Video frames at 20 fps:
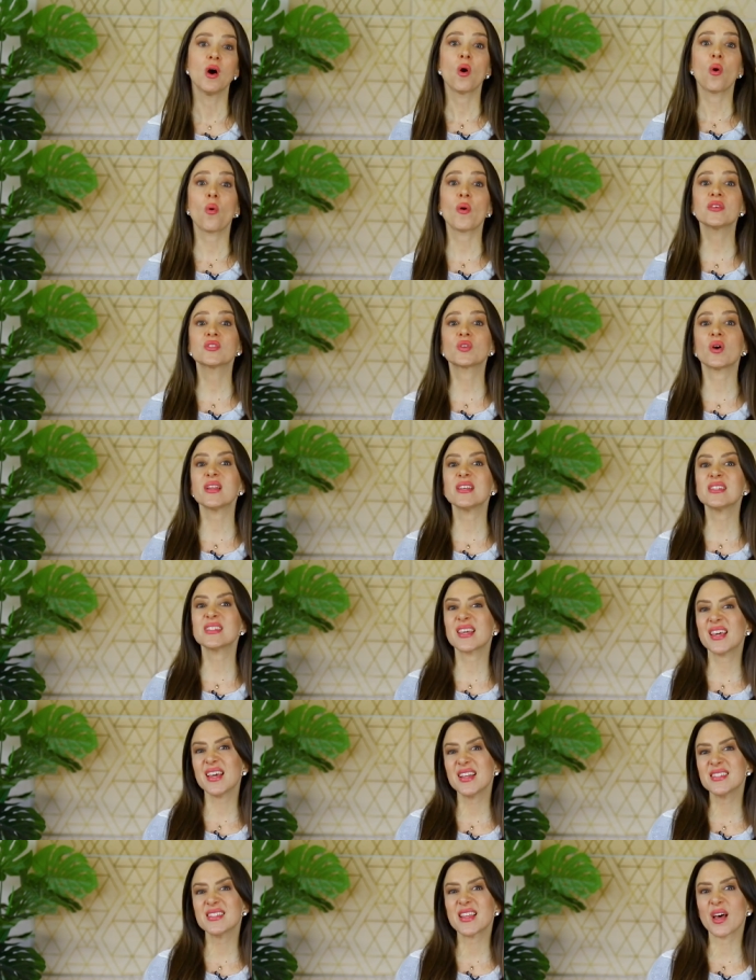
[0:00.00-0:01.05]
Or he's got his
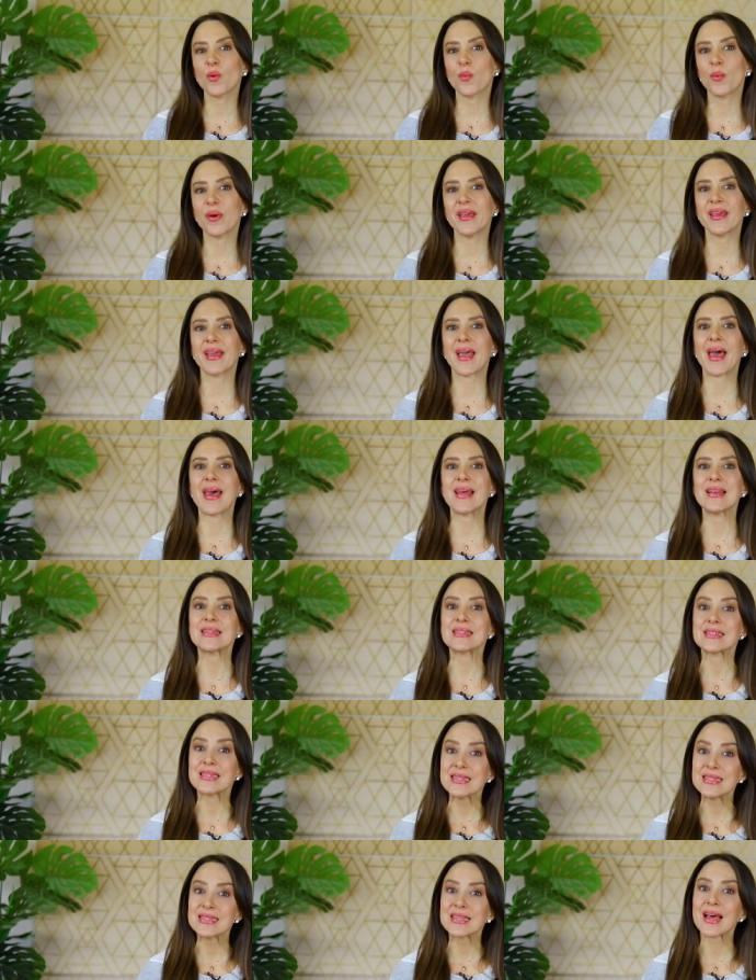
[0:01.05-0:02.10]
kids that week and
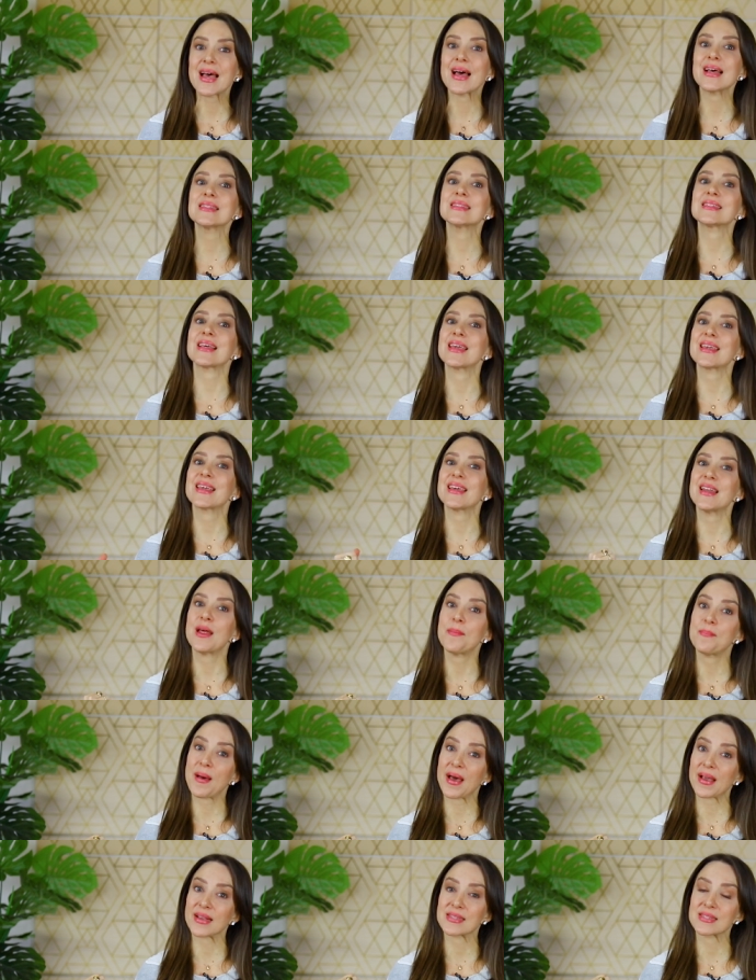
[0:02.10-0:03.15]
Tinder has taken a
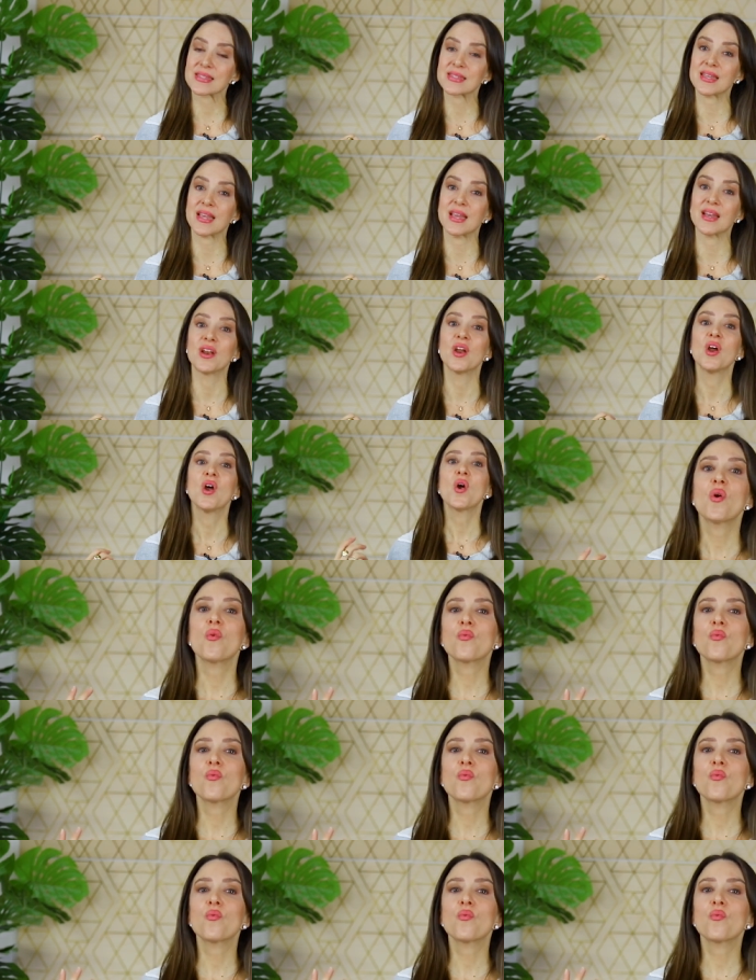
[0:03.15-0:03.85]
back seat.